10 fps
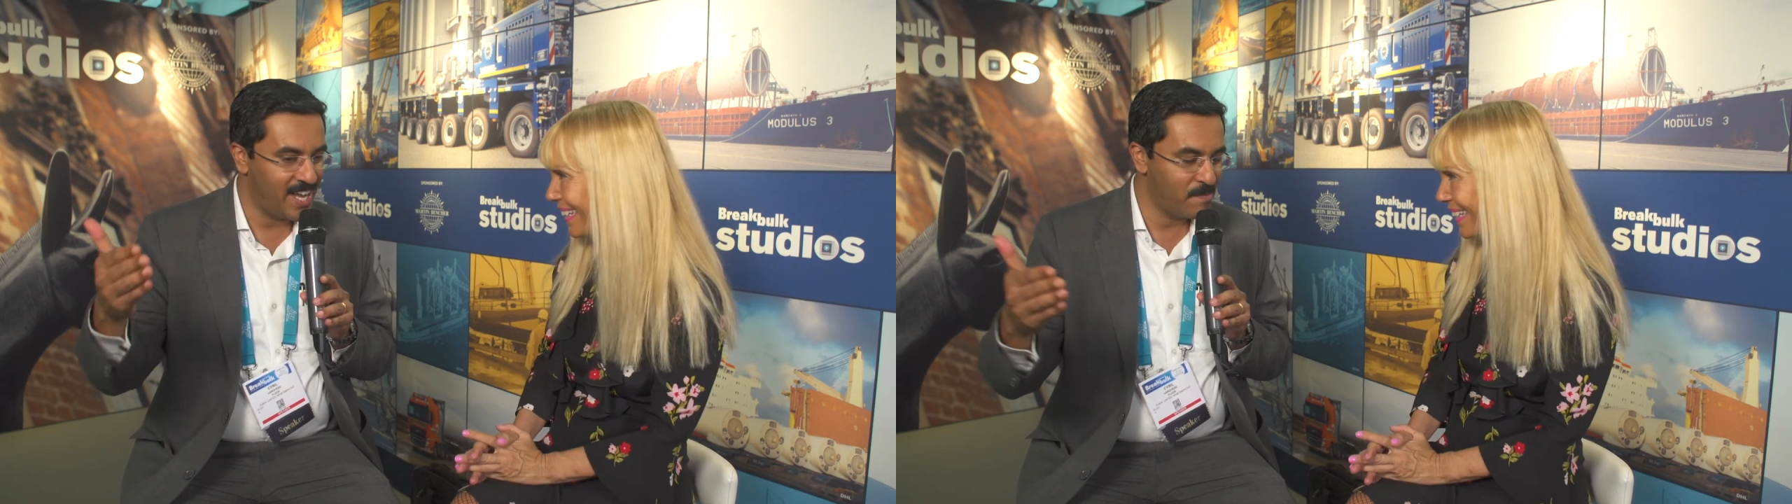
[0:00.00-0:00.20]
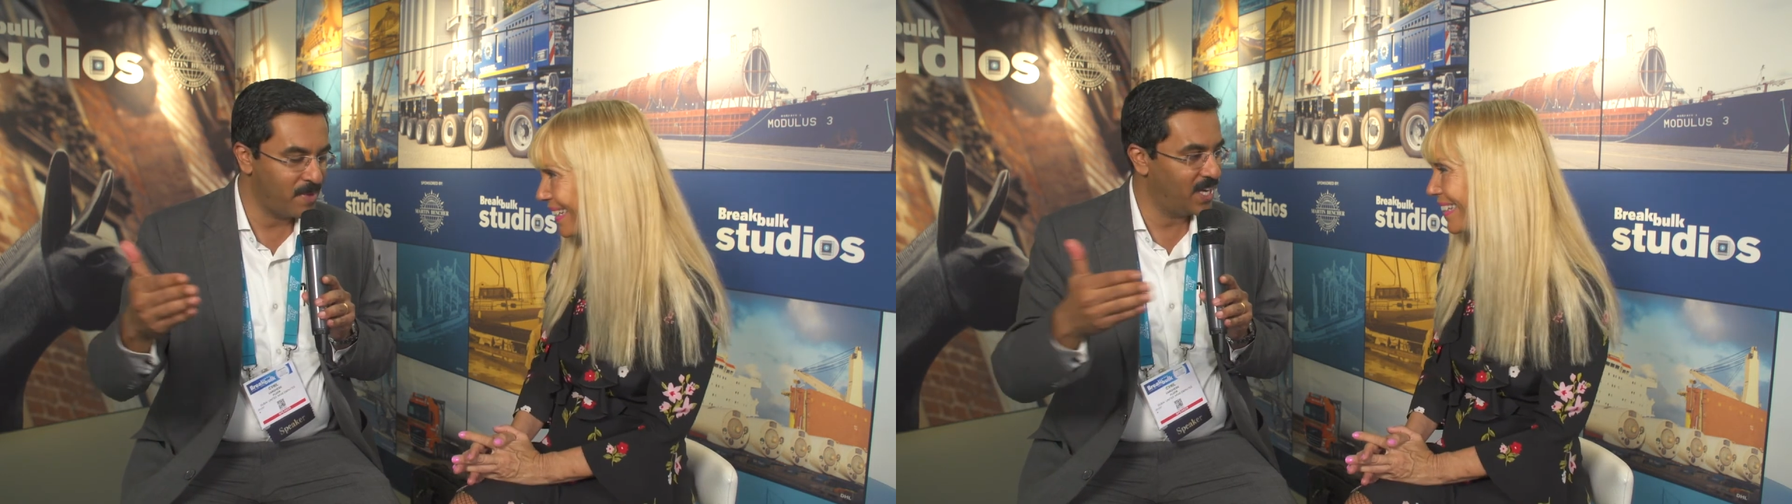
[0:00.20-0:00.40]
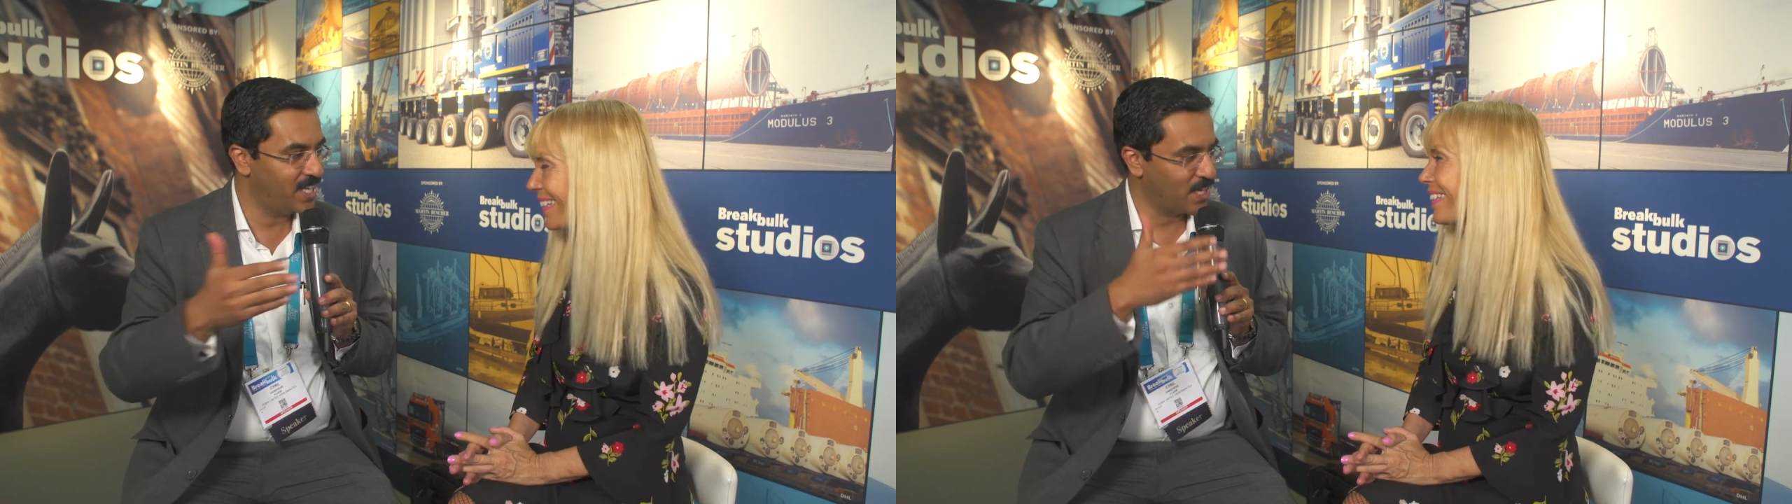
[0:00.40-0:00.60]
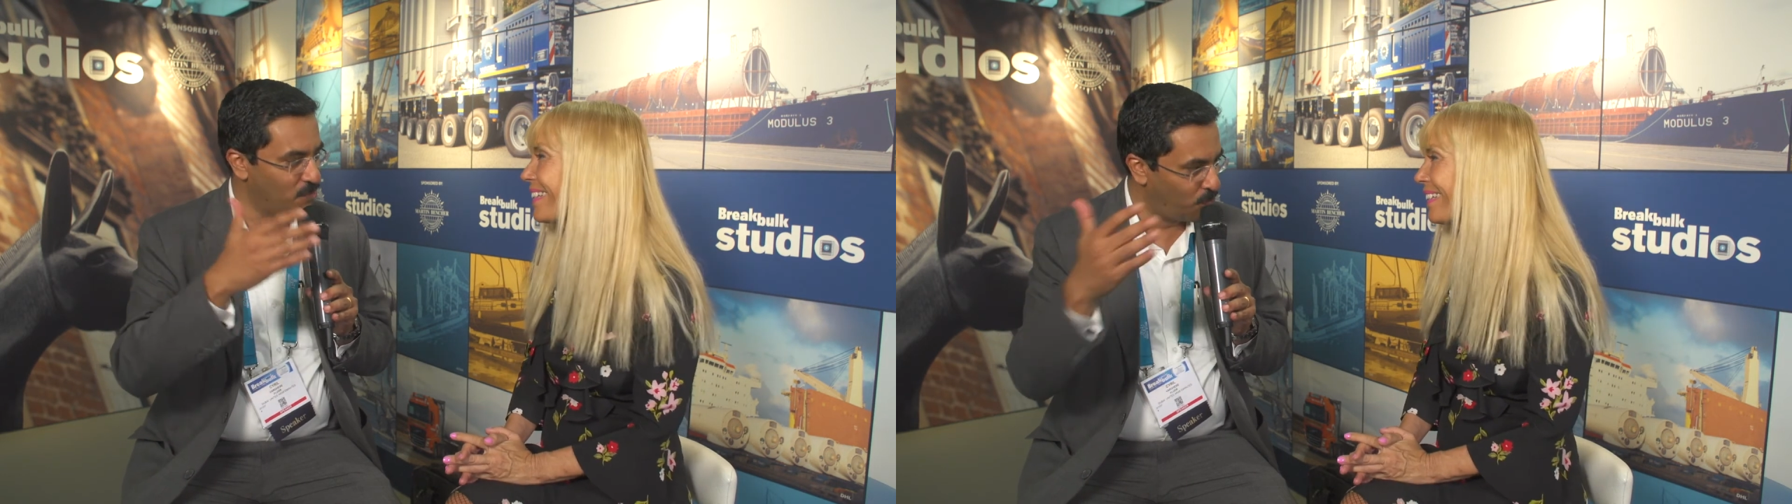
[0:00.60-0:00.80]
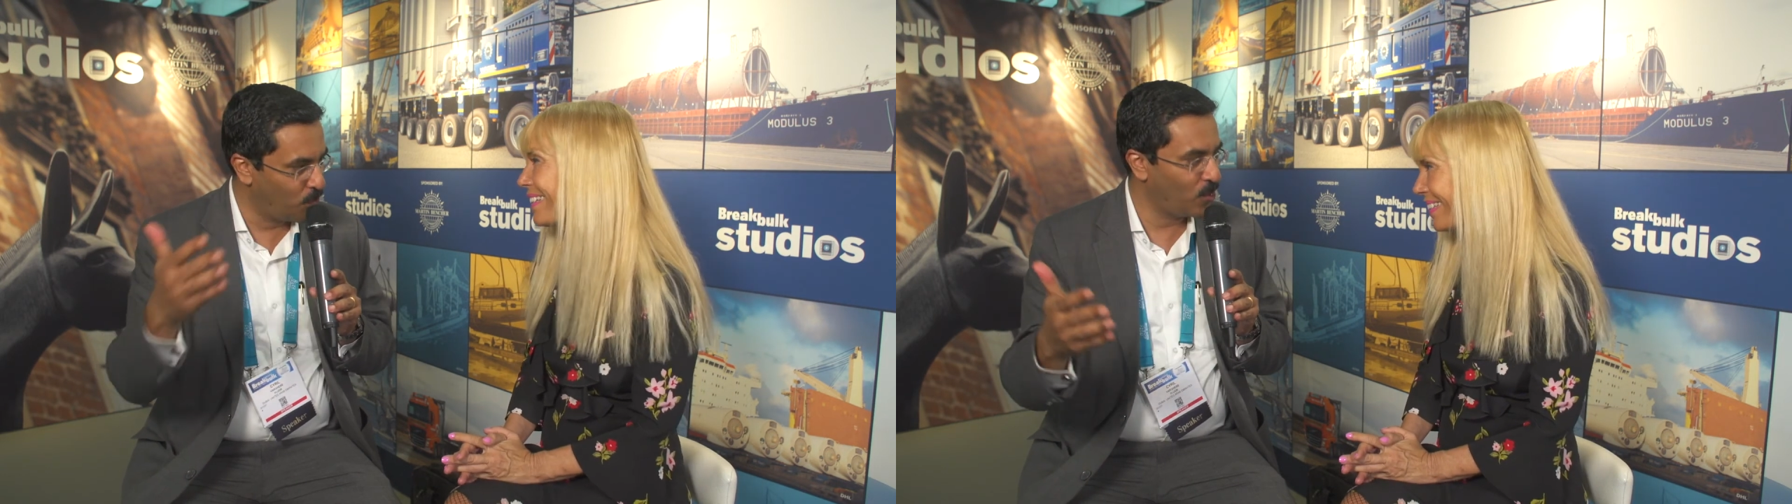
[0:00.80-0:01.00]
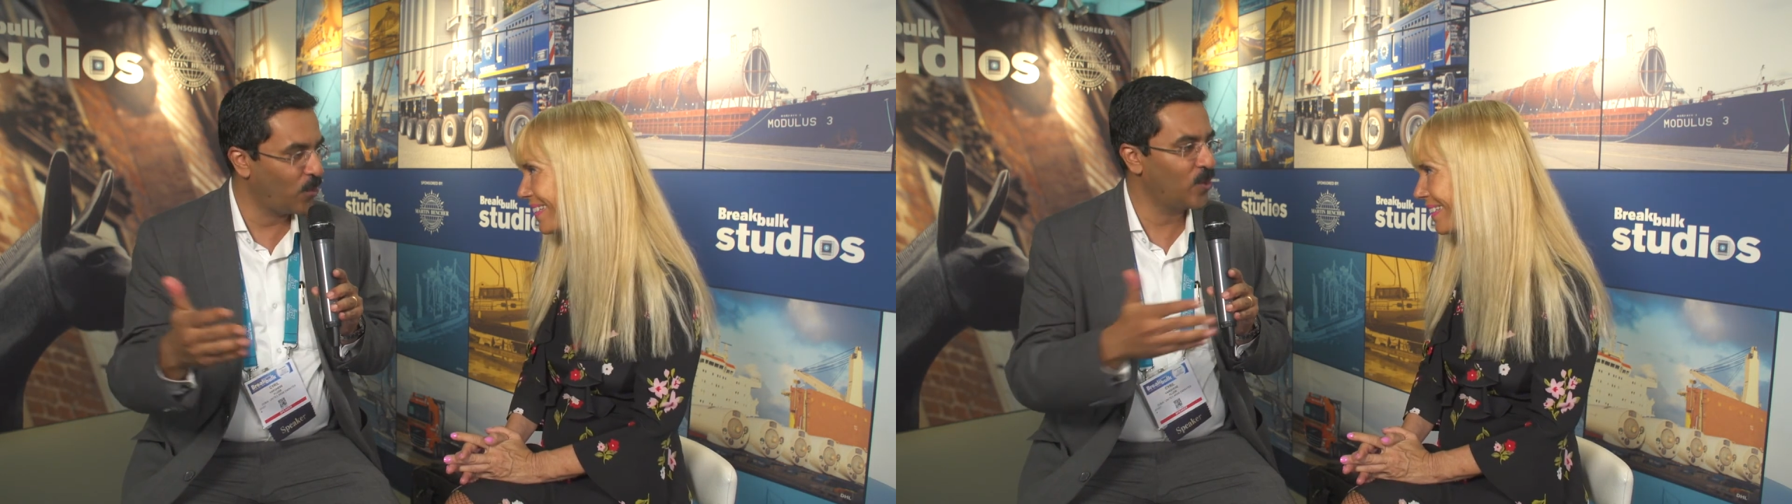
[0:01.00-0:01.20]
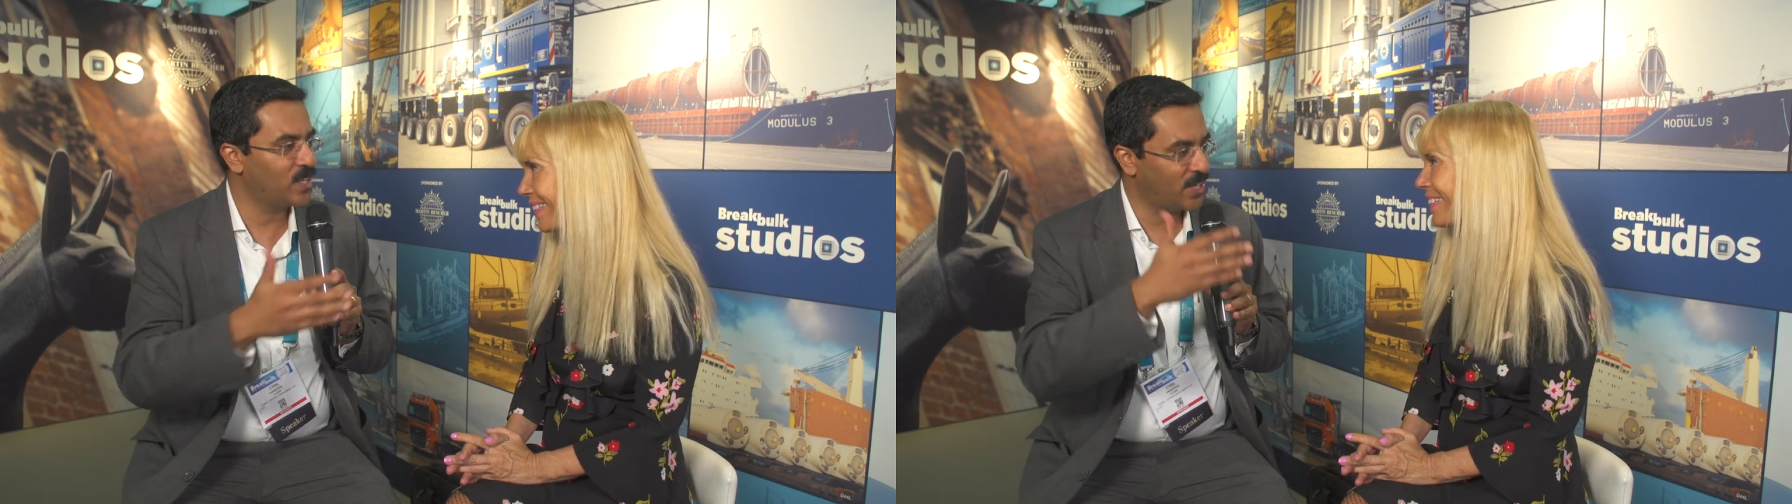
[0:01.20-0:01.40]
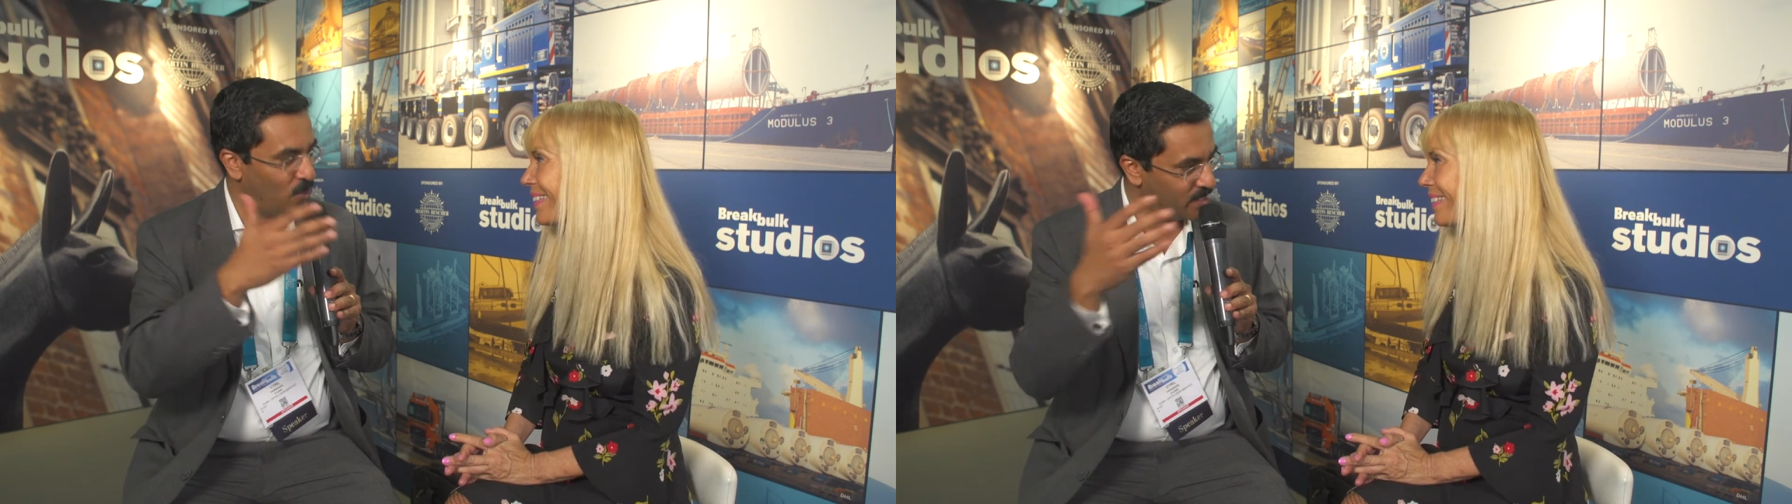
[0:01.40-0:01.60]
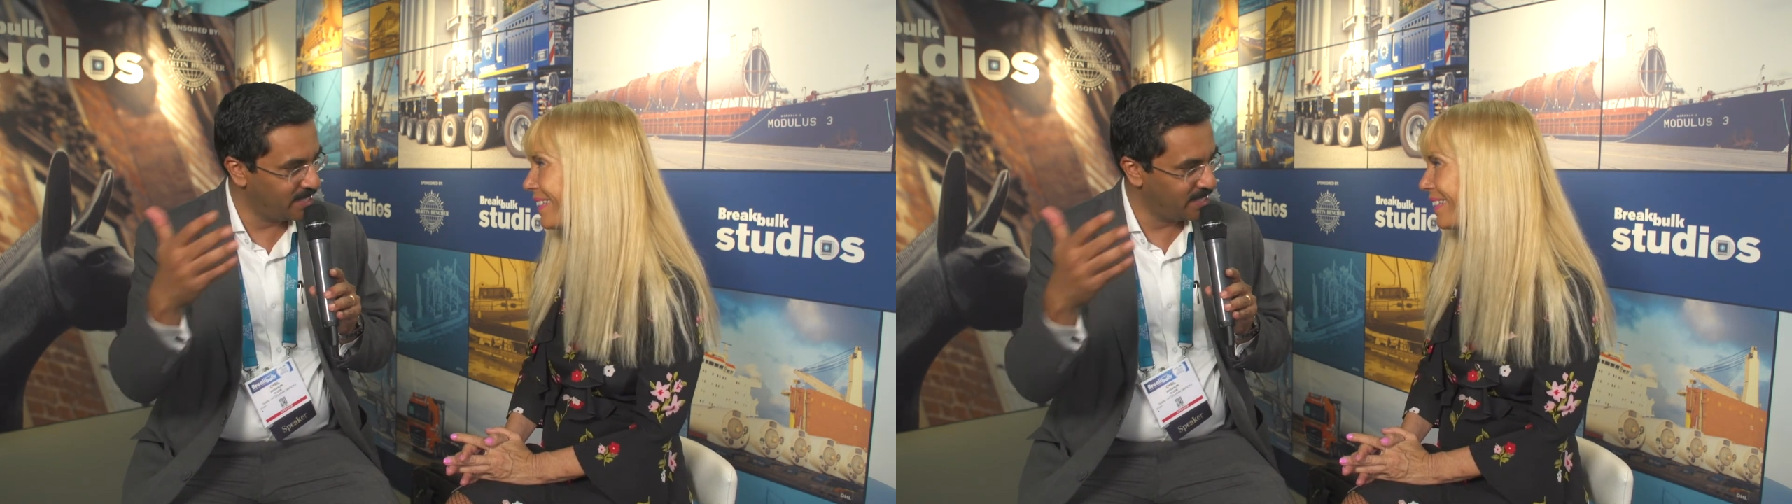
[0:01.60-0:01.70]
emails and phone calls and all